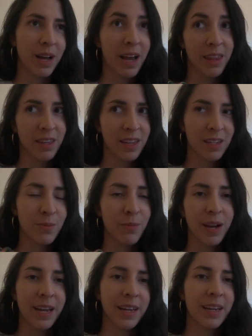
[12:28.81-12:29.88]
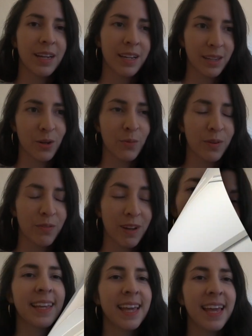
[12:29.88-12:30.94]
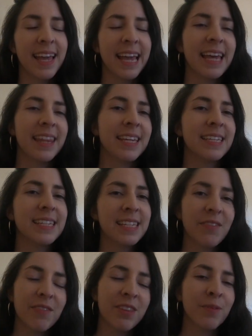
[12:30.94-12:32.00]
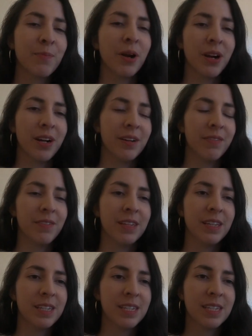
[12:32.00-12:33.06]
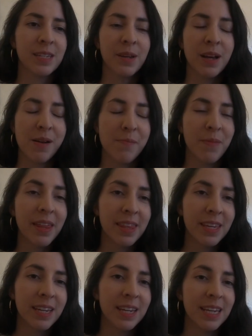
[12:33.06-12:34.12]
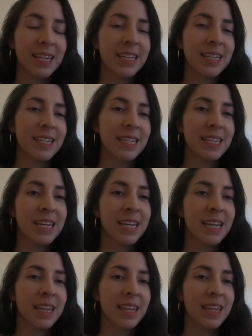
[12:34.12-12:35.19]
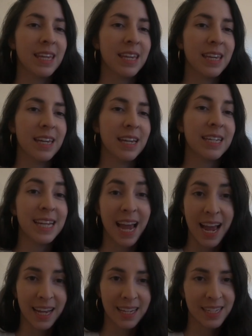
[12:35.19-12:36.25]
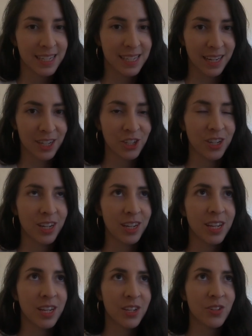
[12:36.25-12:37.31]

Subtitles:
I think, to buy a little bit faster. And the seventh part of this method is the tags section.